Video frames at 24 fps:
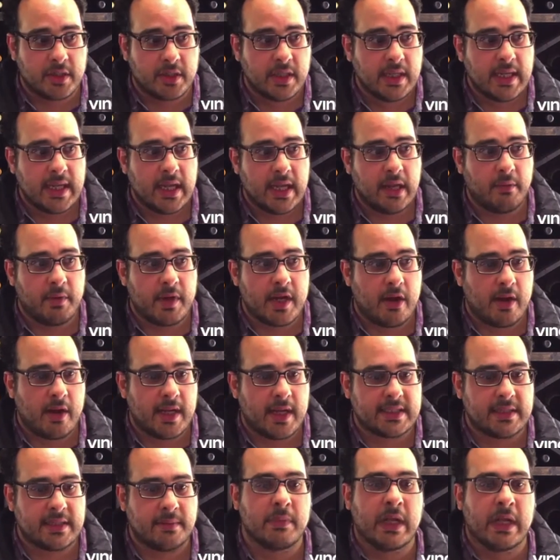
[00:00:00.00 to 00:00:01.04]
In Rioja, it's
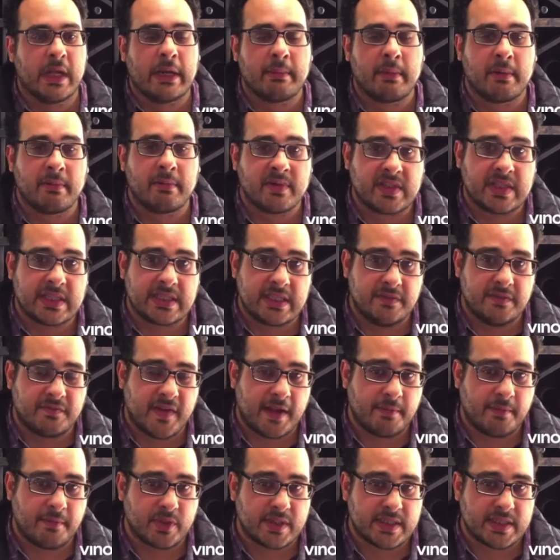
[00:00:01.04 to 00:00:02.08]
a minimum of 65%
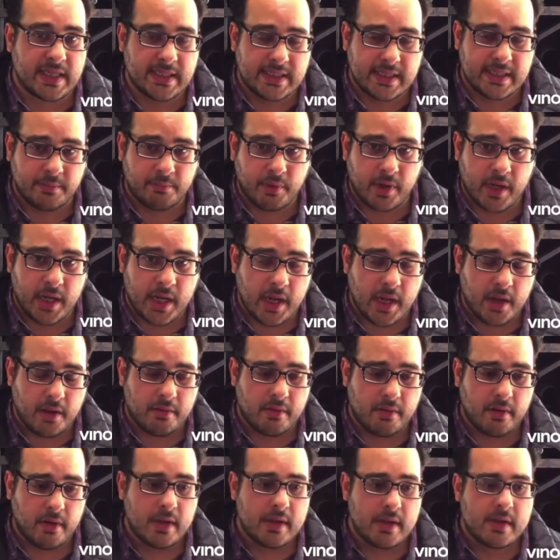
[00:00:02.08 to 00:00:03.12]
Tempranillo.
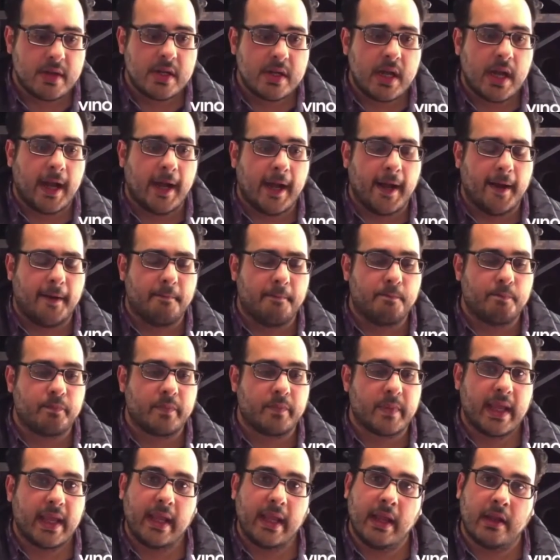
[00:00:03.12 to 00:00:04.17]
Um,
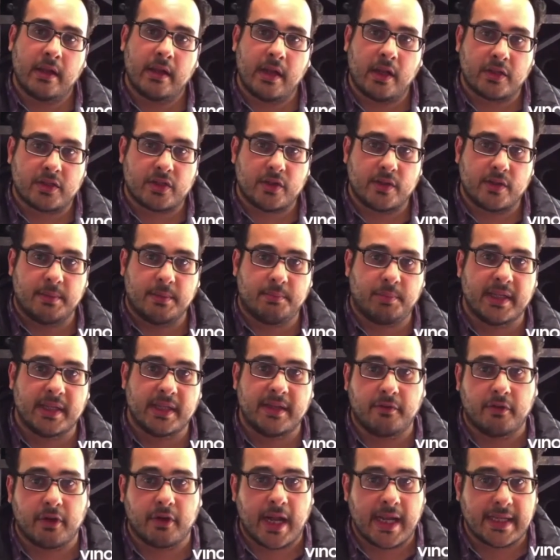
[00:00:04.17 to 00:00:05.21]
it also is a blend of
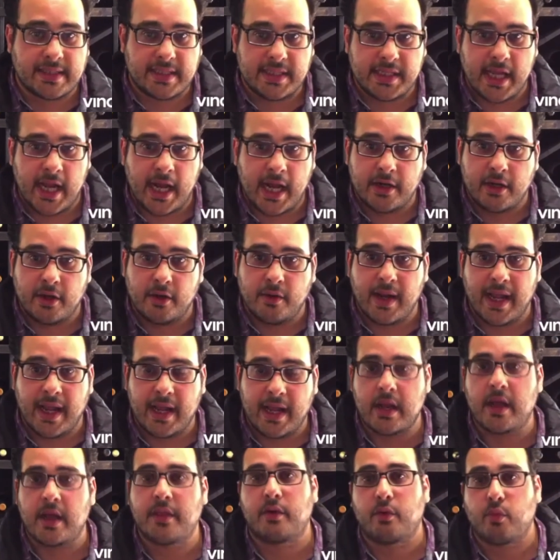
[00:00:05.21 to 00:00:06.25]
Graciano,
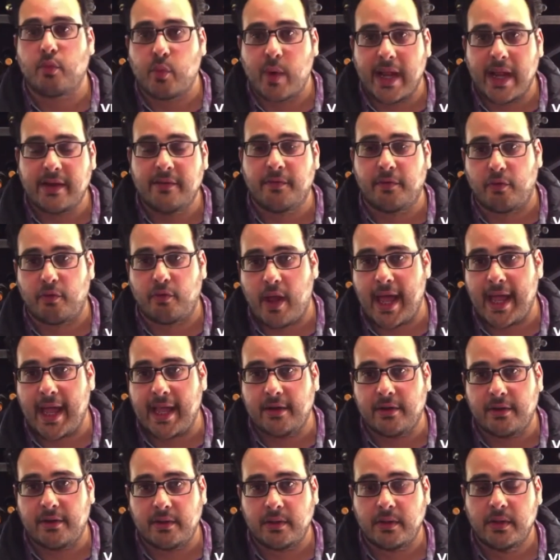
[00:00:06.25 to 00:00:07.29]
another red
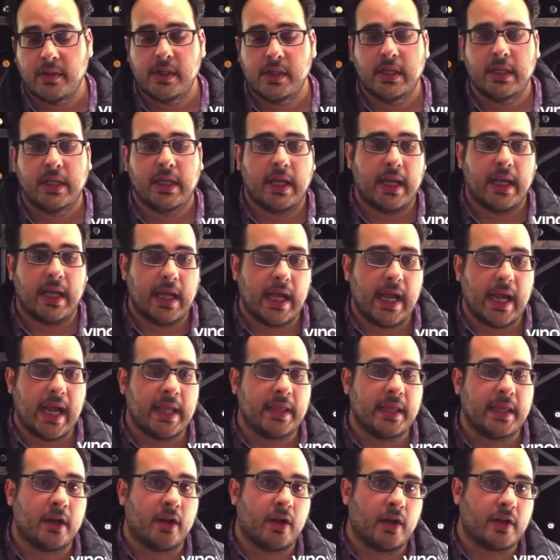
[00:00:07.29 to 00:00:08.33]
varietal uh, and
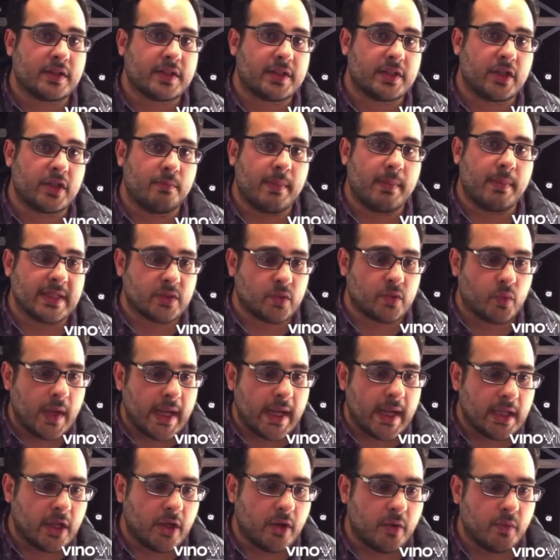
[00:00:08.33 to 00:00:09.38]
then also
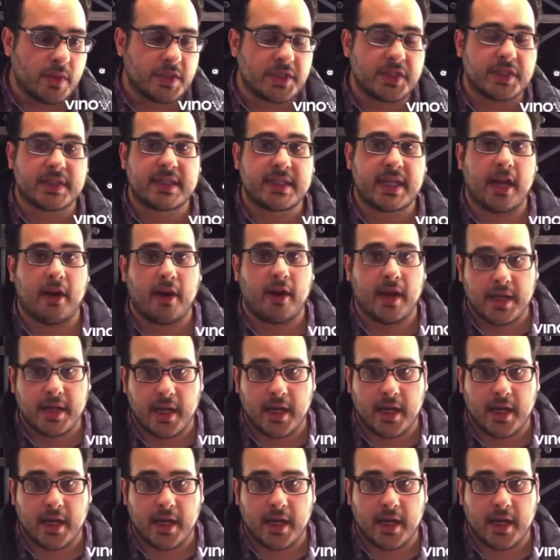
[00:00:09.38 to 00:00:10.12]
Mazuelo, which is Carignan.